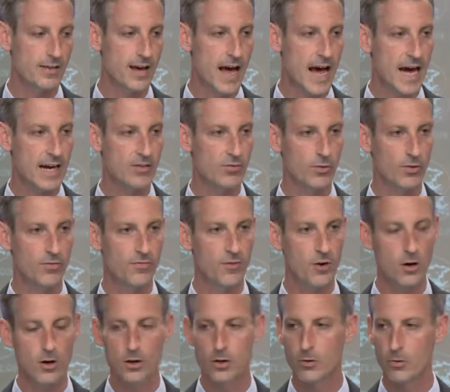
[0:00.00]
to act with
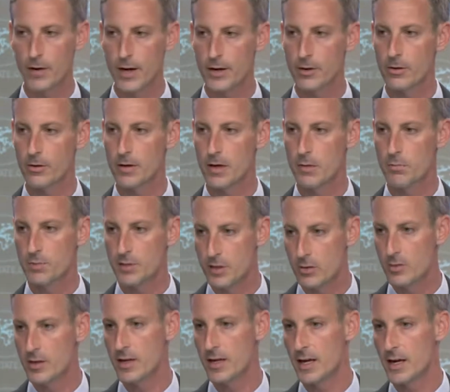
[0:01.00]
far greater
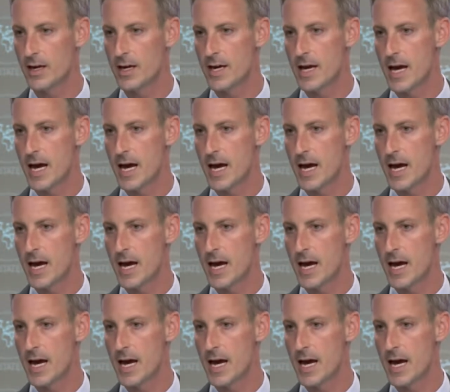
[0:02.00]
impunity